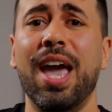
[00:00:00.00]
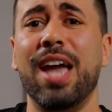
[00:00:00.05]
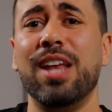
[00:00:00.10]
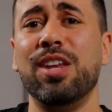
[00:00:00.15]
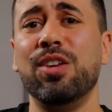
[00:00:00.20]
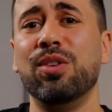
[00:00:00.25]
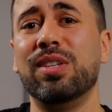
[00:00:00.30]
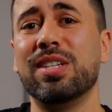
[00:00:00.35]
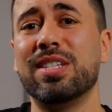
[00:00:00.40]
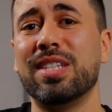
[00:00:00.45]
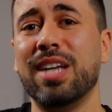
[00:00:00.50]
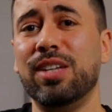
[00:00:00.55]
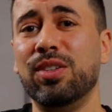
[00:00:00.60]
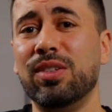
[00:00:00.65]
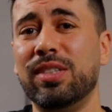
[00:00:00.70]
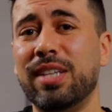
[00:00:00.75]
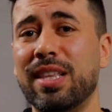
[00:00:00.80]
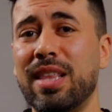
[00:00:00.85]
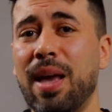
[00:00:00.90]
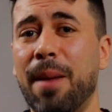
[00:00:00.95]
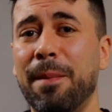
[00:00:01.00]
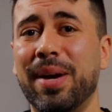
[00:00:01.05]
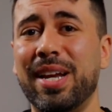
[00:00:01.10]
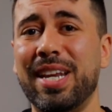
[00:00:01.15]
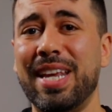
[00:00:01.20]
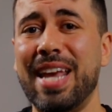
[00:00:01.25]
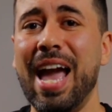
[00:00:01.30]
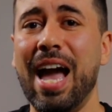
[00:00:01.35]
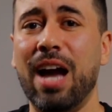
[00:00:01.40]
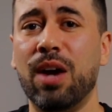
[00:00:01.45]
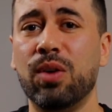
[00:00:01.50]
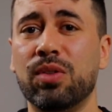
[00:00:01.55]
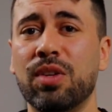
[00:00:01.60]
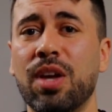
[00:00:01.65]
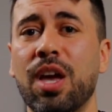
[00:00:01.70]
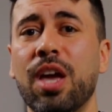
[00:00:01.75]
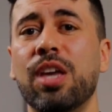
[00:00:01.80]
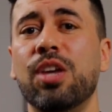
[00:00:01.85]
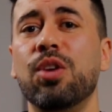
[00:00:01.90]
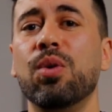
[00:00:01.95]
and you decide to take that money out,
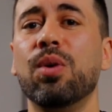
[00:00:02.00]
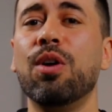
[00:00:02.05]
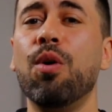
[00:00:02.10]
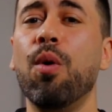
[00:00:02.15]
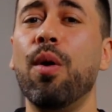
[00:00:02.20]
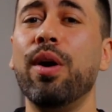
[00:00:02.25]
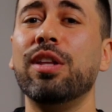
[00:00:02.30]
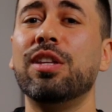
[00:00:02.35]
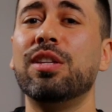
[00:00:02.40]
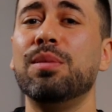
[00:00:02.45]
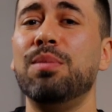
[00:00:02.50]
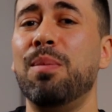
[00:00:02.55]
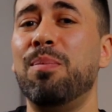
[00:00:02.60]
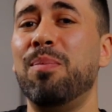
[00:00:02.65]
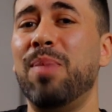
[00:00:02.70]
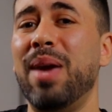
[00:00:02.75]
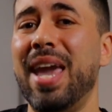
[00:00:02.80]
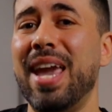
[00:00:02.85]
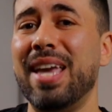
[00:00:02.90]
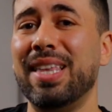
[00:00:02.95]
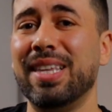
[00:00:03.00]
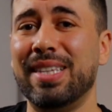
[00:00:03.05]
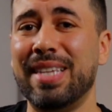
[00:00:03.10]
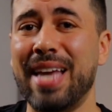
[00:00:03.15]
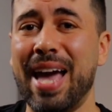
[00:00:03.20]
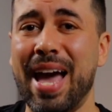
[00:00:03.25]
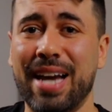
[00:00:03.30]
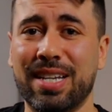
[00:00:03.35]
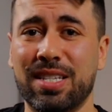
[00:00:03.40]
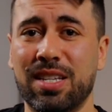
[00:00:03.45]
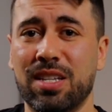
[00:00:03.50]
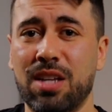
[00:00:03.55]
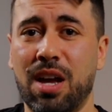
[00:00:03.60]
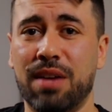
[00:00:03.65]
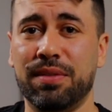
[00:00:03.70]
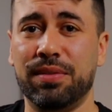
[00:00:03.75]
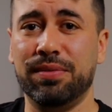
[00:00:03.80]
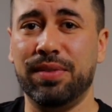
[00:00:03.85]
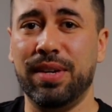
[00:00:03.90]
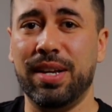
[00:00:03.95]
you're going to be paying the taxes
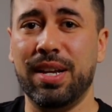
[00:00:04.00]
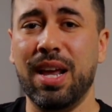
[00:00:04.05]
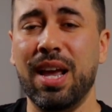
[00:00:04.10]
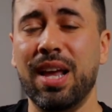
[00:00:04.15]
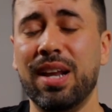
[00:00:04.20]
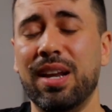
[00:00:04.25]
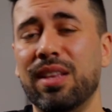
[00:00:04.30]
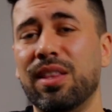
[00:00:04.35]
off of it.